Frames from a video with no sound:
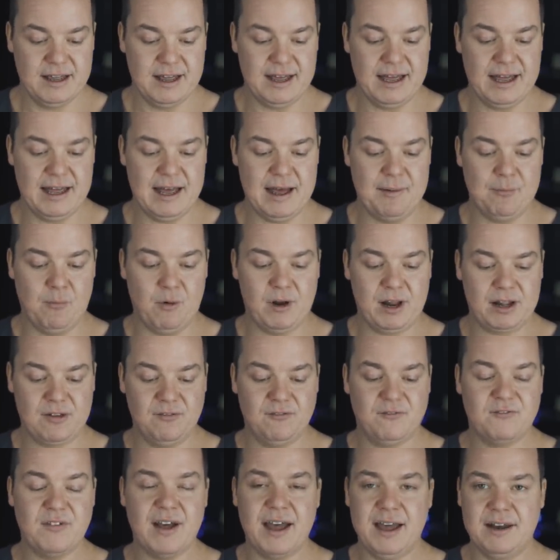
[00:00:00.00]
Uh, and what I can
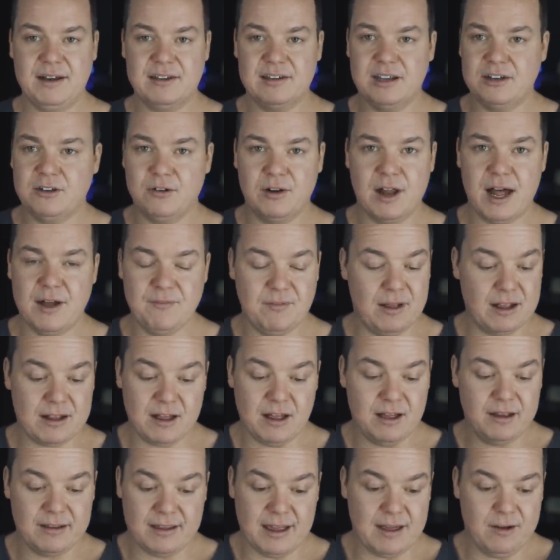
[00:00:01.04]
find, because I don't have, I
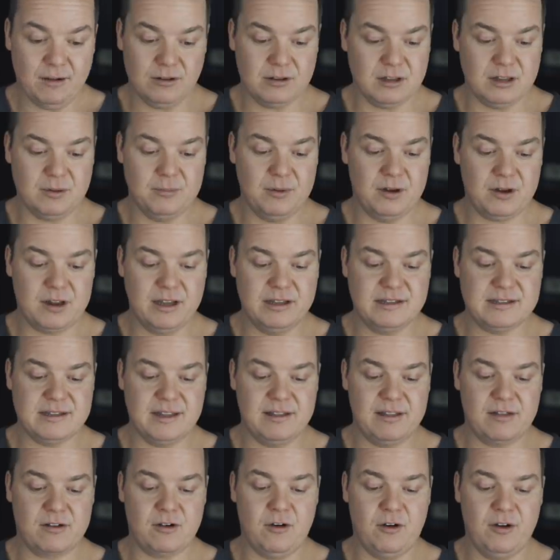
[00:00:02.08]
can't get hold of the book, is
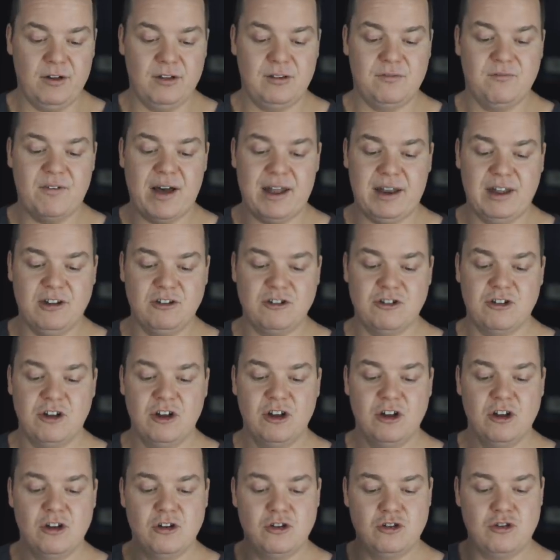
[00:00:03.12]
that the coins vanish
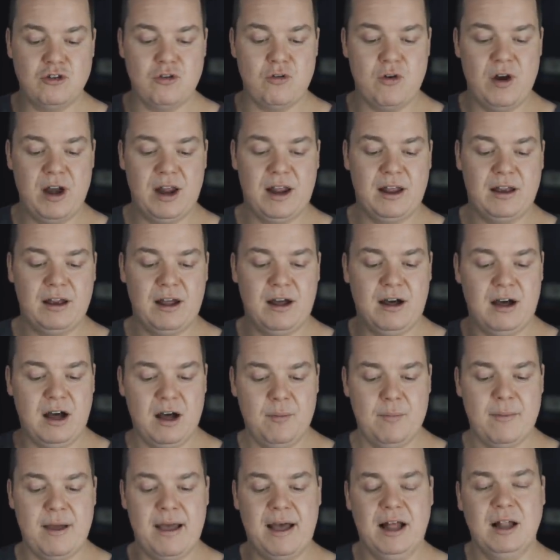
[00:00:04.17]
during an
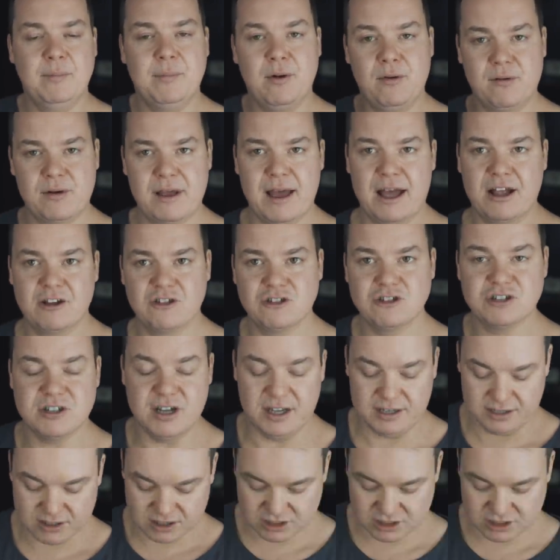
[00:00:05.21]
arm elbow catch stunt.